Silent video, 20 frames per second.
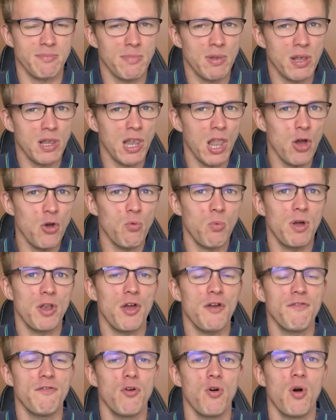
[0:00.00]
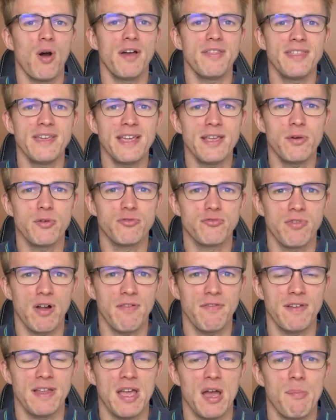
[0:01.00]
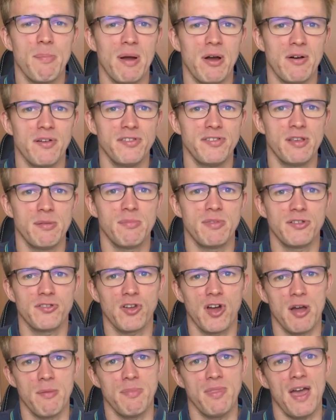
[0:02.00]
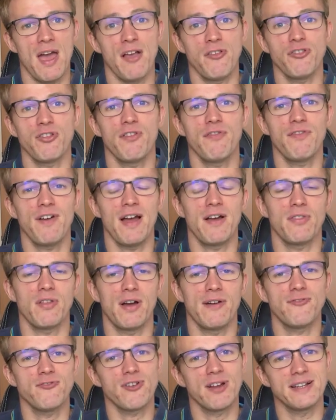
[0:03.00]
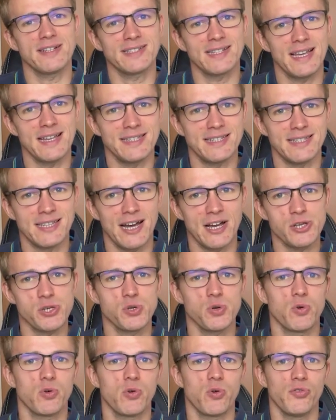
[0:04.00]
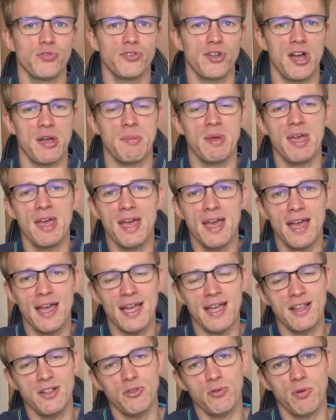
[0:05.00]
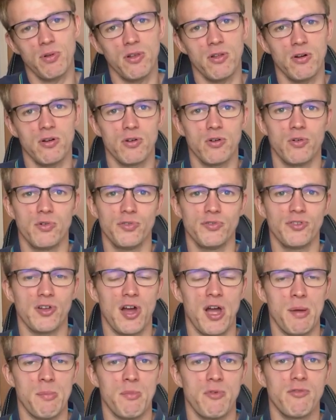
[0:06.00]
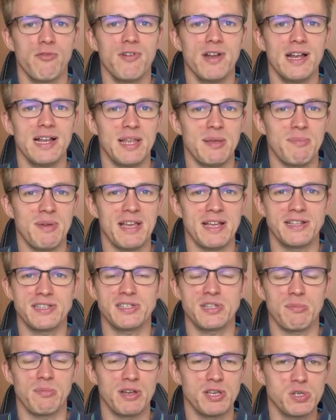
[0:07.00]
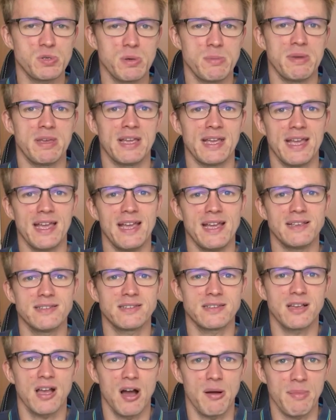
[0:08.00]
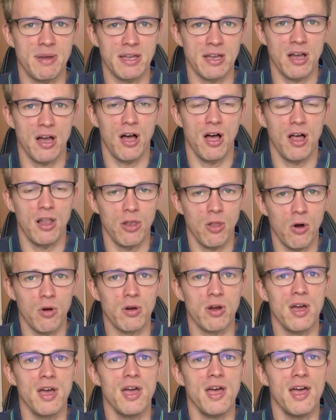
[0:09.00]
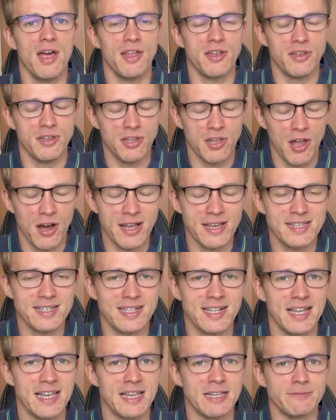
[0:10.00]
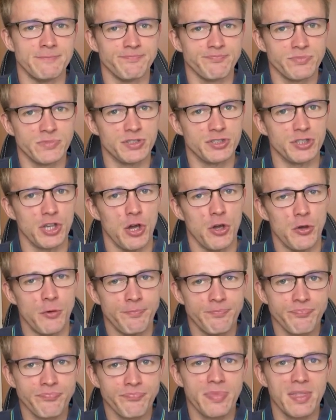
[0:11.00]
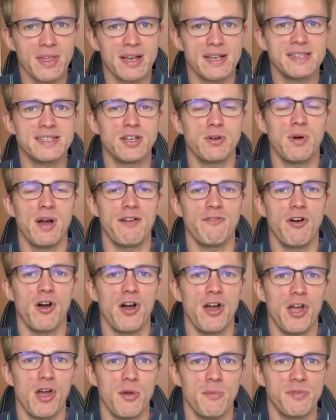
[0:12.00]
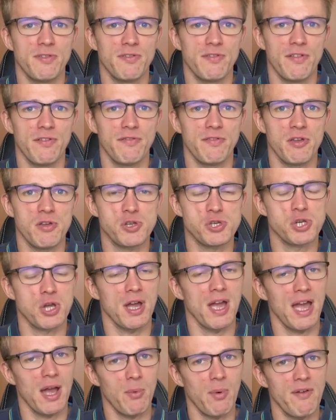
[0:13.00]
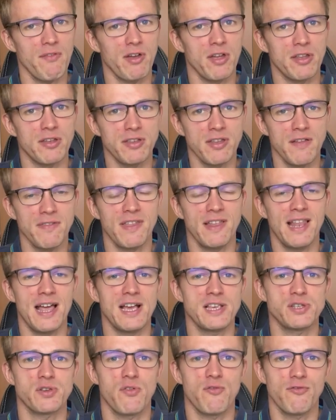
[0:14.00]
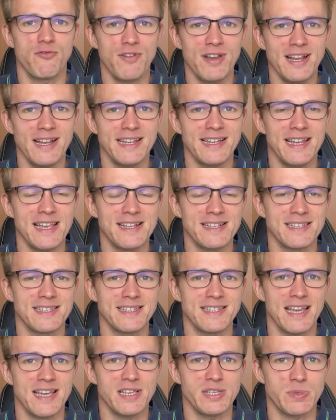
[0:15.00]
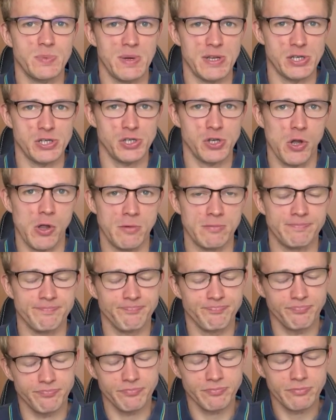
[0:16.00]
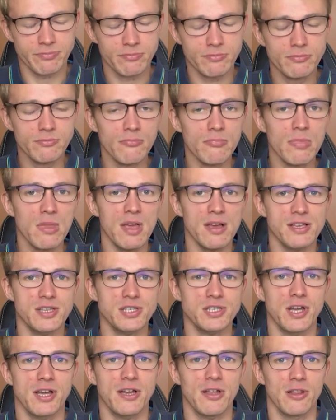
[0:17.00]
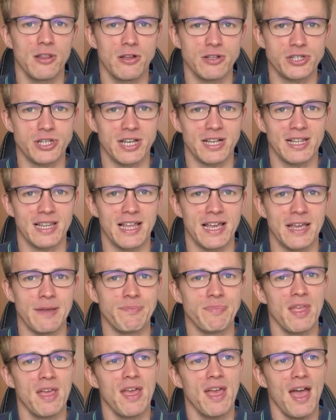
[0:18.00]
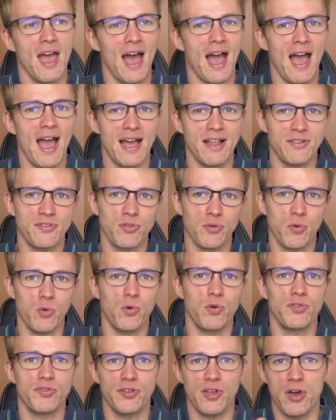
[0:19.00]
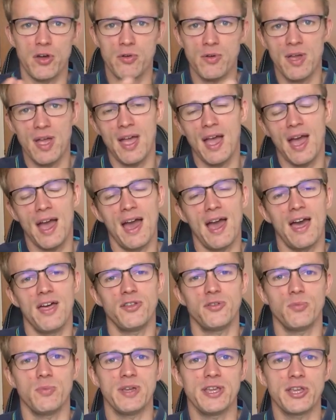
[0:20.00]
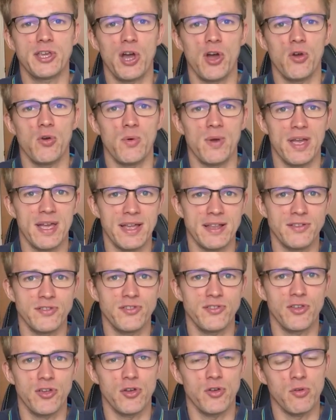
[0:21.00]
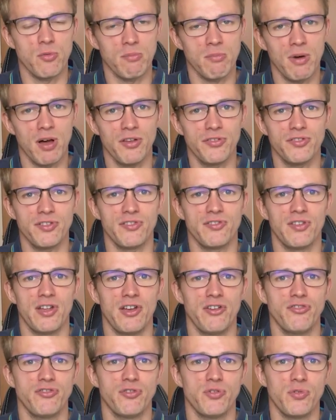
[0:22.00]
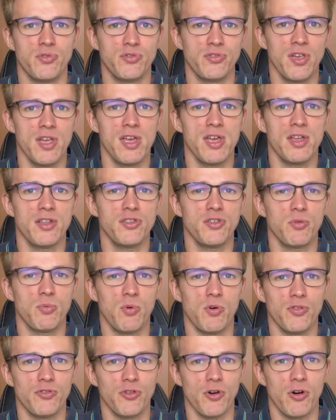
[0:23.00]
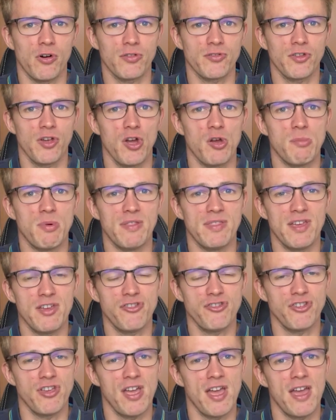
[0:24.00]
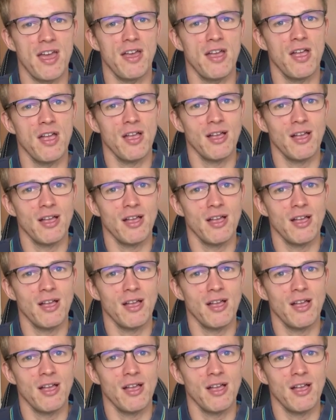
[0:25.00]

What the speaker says: low 104. I think it was roughly about a similar time there. So the fact that I've translated that short course time into long course time really means that my swimming is coming along nicely. So still have high hopes for the future. However, nonetheless, really need to stay switched on psychologically, and also as we go into Masters Nationals towards October this year.